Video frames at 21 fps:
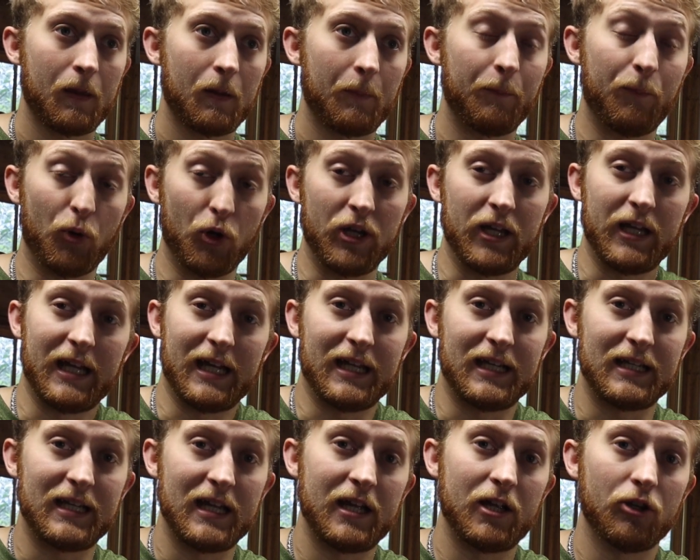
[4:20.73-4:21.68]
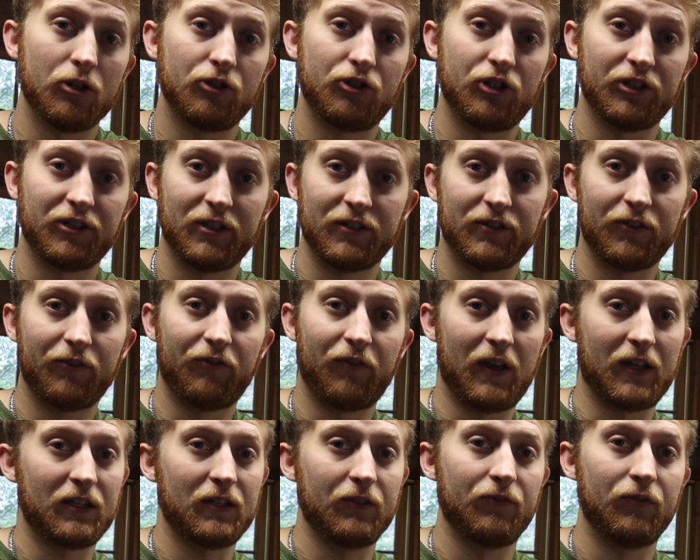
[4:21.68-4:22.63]
bring in deer just as
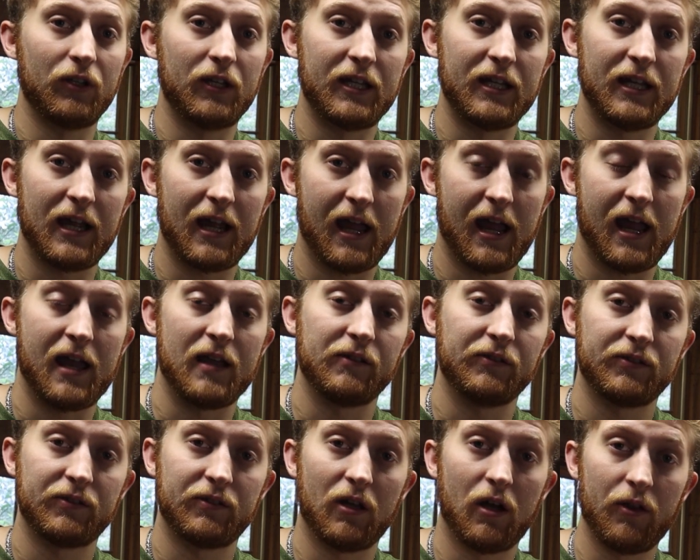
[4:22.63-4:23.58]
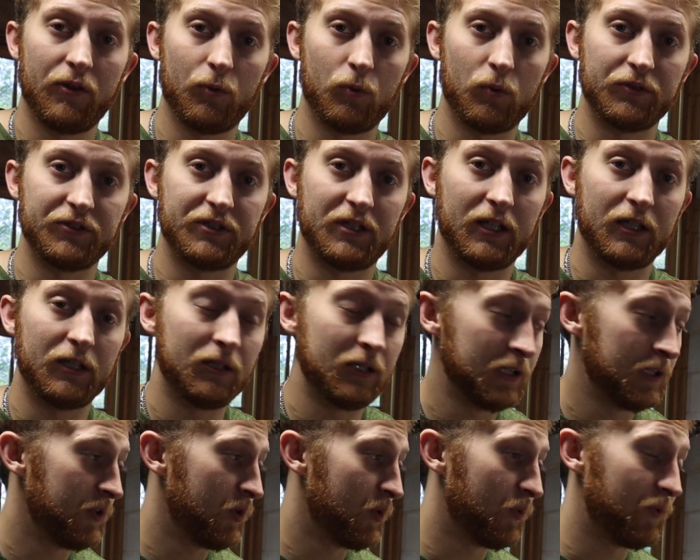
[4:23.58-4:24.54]
effectively as the other ones did?
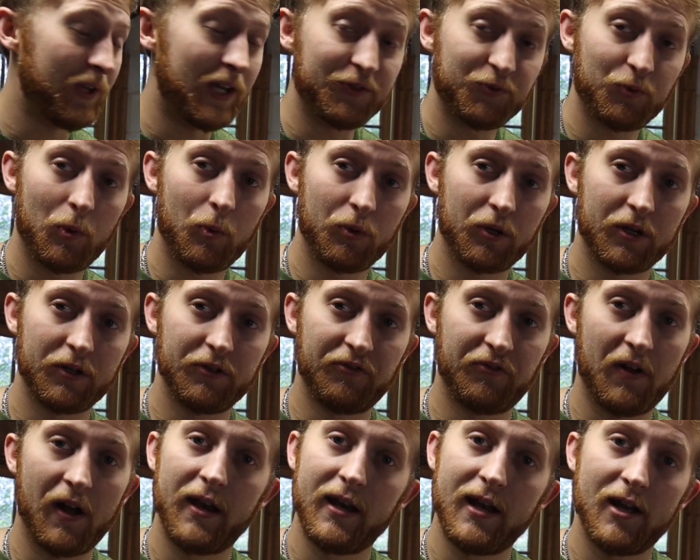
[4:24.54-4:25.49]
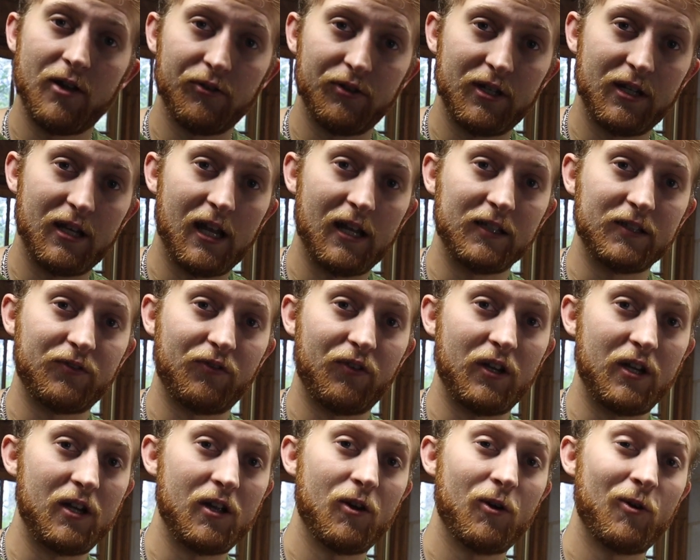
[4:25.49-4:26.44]
That's what we're going to find out in today's
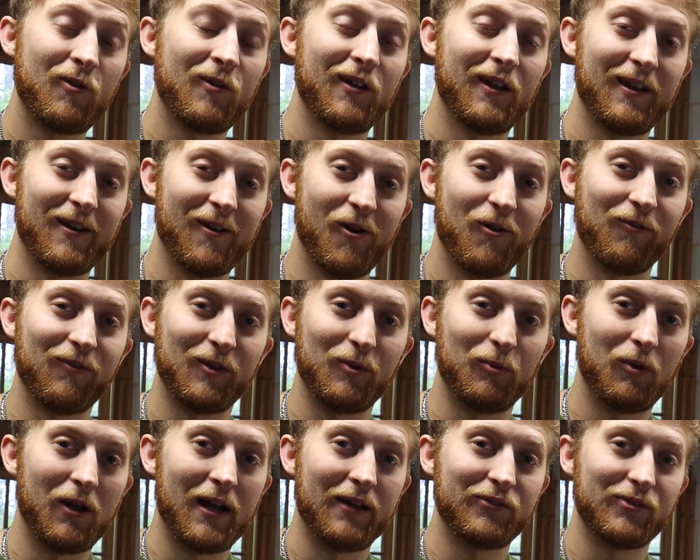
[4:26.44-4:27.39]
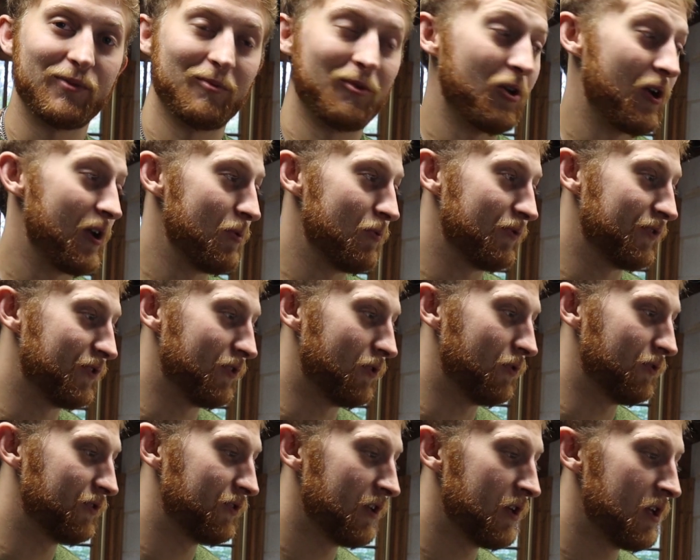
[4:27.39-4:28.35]
video, and hopefully we'll have some great
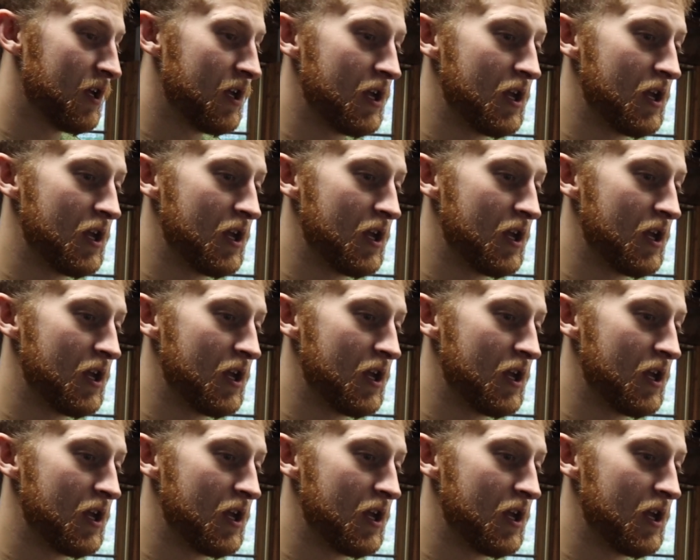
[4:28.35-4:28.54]
results.